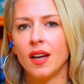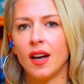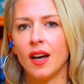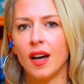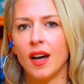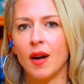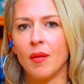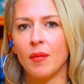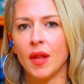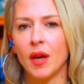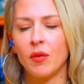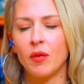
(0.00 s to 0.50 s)

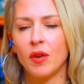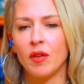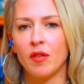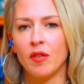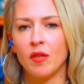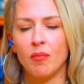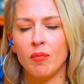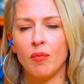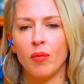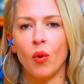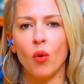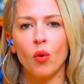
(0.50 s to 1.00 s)
That we've
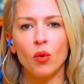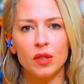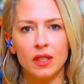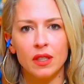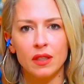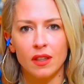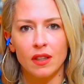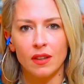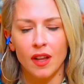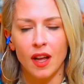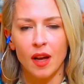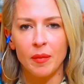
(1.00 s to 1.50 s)

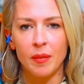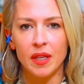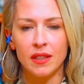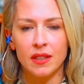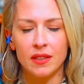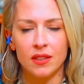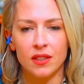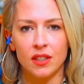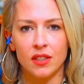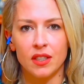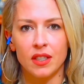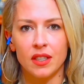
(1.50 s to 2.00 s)
emboldened the lobby to
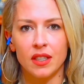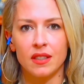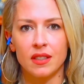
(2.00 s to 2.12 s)
such an